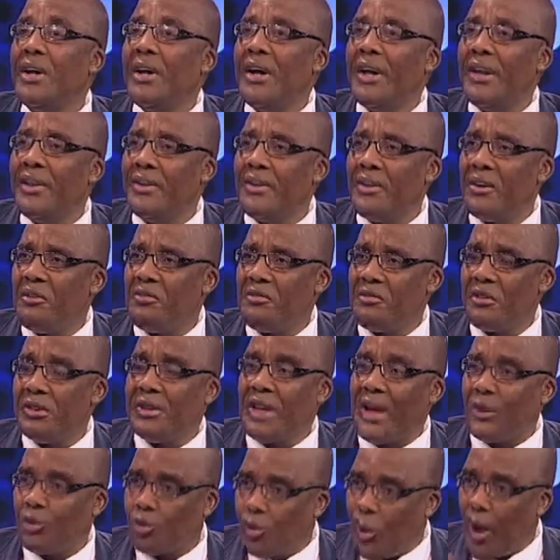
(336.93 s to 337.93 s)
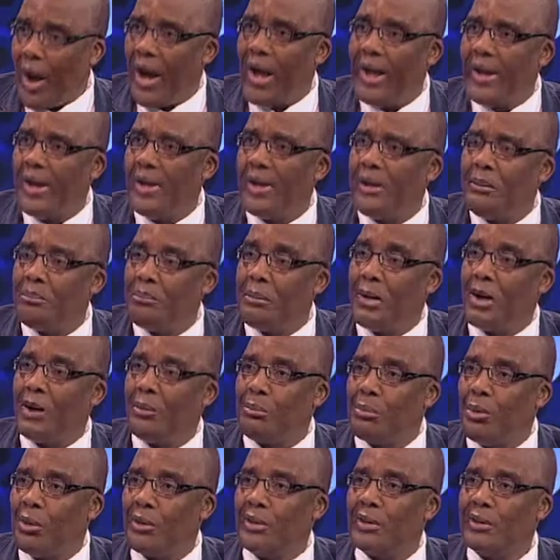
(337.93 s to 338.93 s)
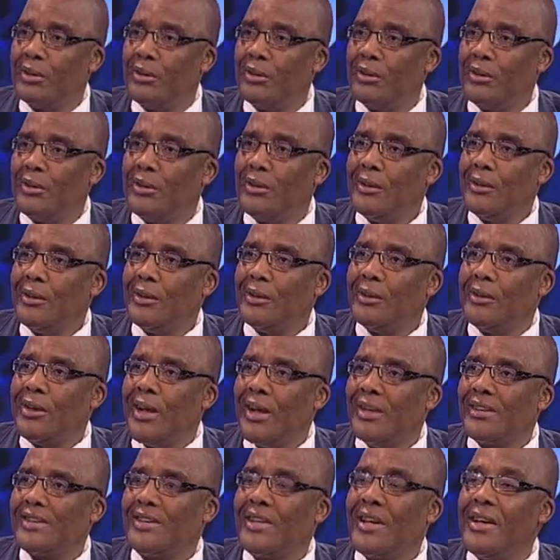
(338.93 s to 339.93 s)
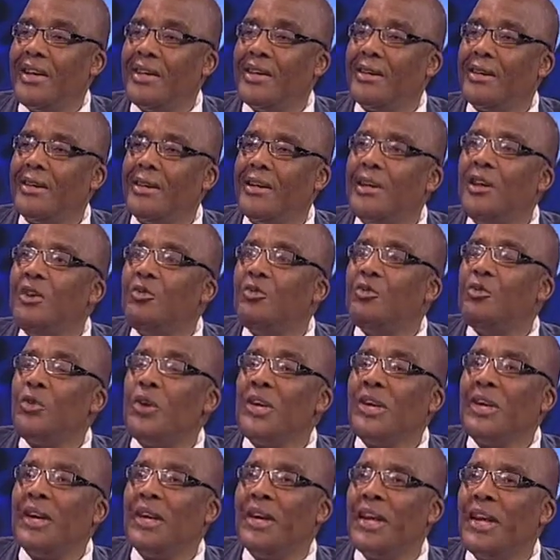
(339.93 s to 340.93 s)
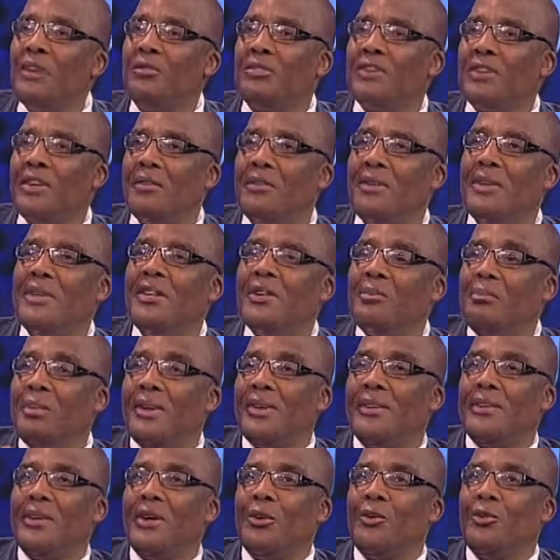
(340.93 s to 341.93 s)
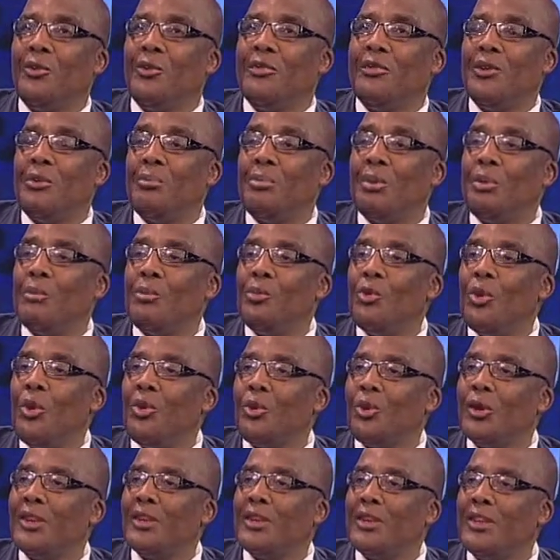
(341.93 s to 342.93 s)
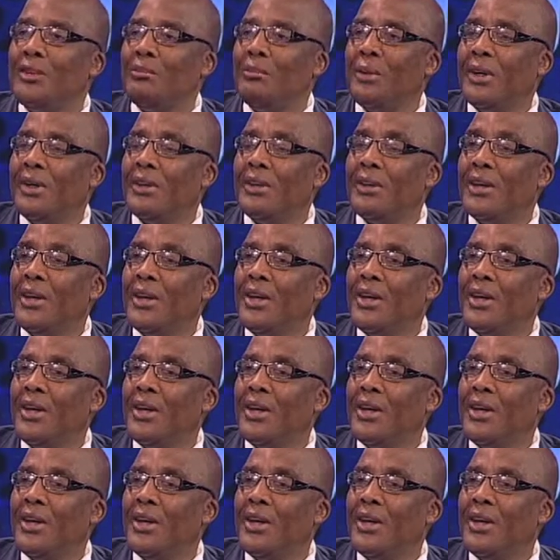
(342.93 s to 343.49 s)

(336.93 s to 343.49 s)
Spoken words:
And that's why in Melbourne, they are saying if we can have 70% of the people who are on treatment